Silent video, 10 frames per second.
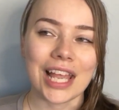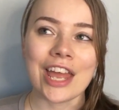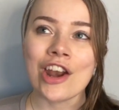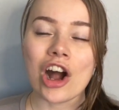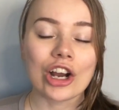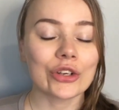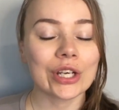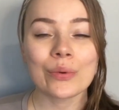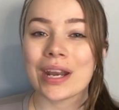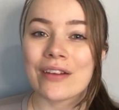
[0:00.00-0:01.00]
and
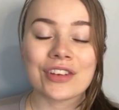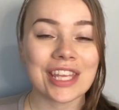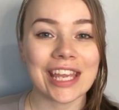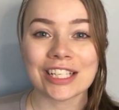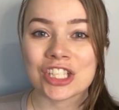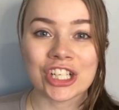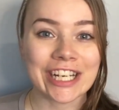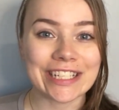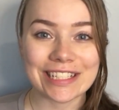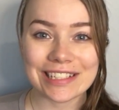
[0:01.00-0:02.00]
honoring whatever the answer
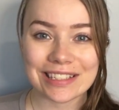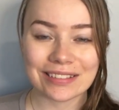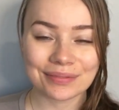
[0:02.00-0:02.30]
is.